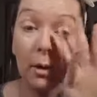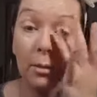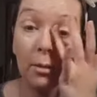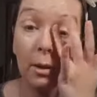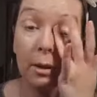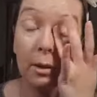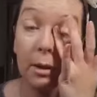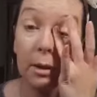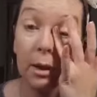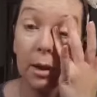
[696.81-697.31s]
I've
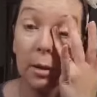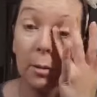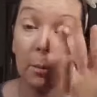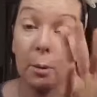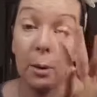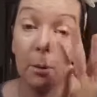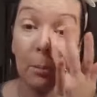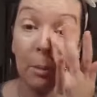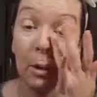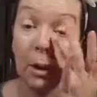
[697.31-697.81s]
had a lot of
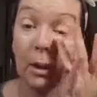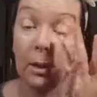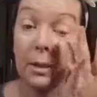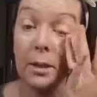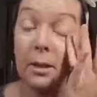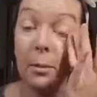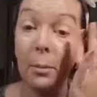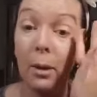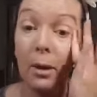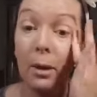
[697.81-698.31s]
people
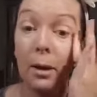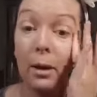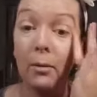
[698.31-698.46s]
enter my